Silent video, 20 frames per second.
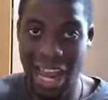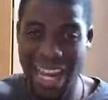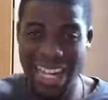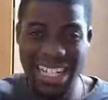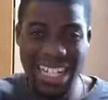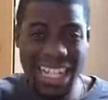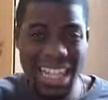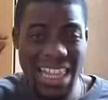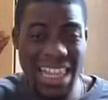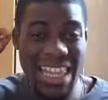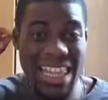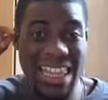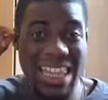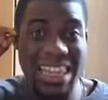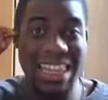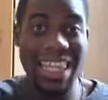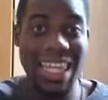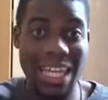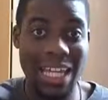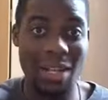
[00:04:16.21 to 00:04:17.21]
I didn't
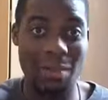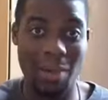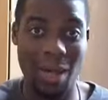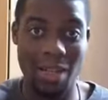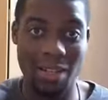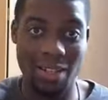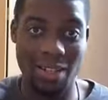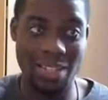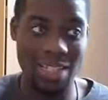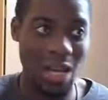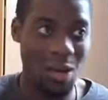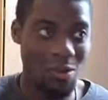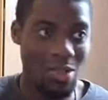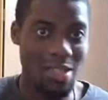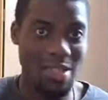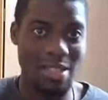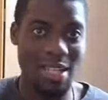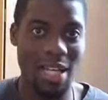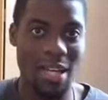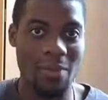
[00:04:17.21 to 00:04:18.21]
think about this. I
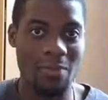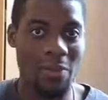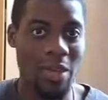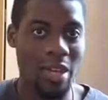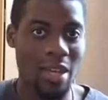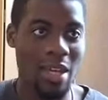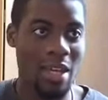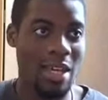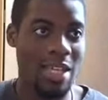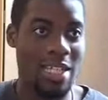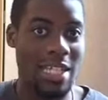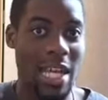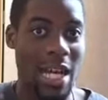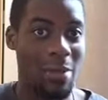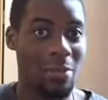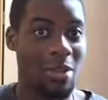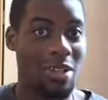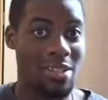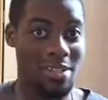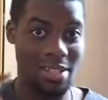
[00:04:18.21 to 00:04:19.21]
wasn't saying, yeah,
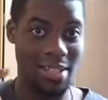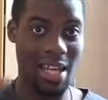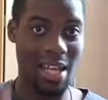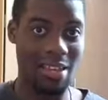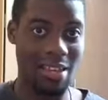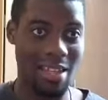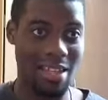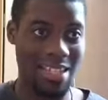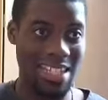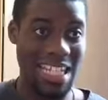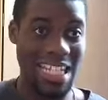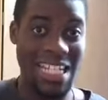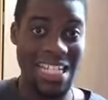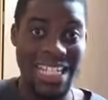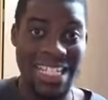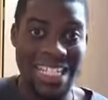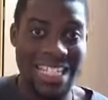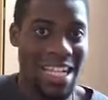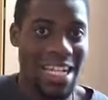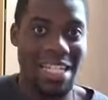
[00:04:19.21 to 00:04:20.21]
I'm gonna say this.
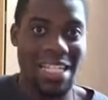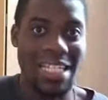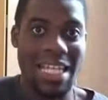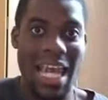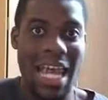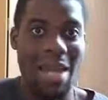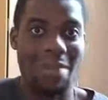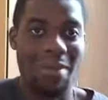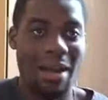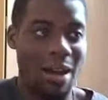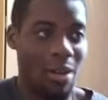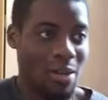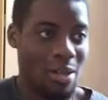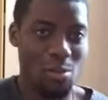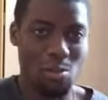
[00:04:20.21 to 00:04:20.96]
It just came out.